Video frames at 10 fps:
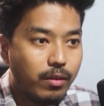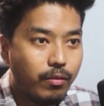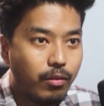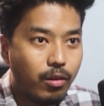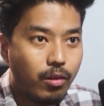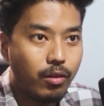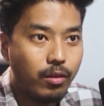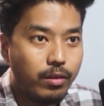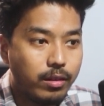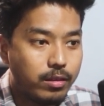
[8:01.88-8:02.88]

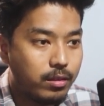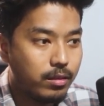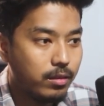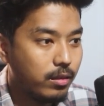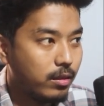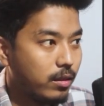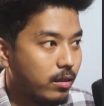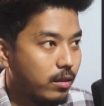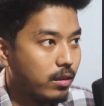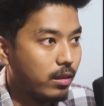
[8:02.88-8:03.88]
for this,
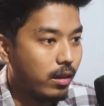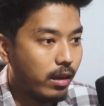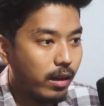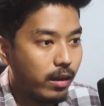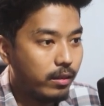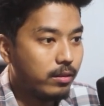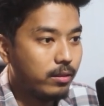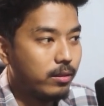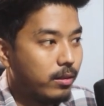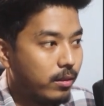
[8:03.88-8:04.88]
and
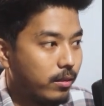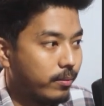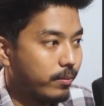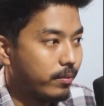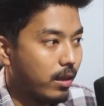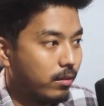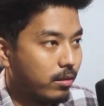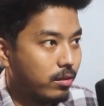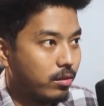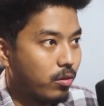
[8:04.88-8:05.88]
yeah,
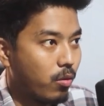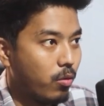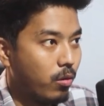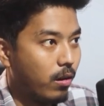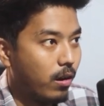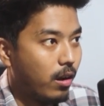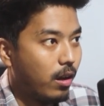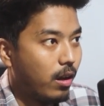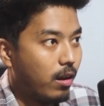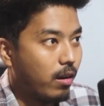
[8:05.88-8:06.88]
this is so cool.
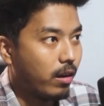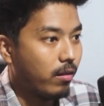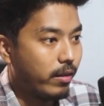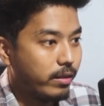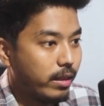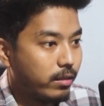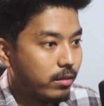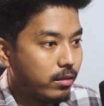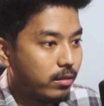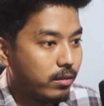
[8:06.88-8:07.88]
Okay, all right,
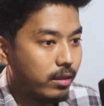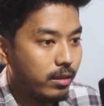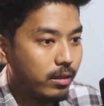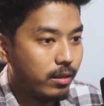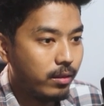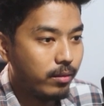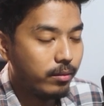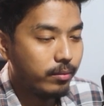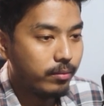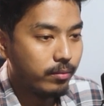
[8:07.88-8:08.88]
that's the
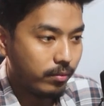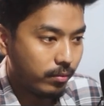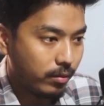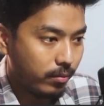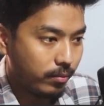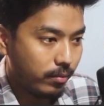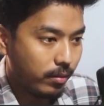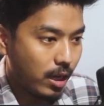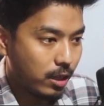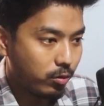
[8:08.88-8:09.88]

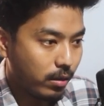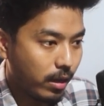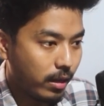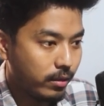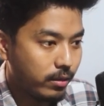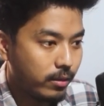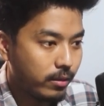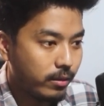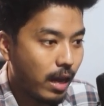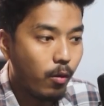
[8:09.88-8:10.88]
last one. And
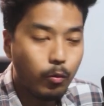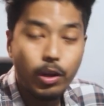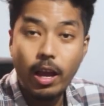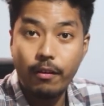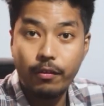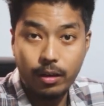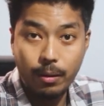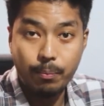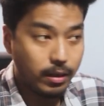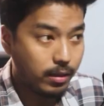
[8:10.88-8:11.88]
now we have
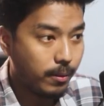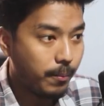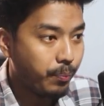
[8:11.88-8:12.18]
clip path.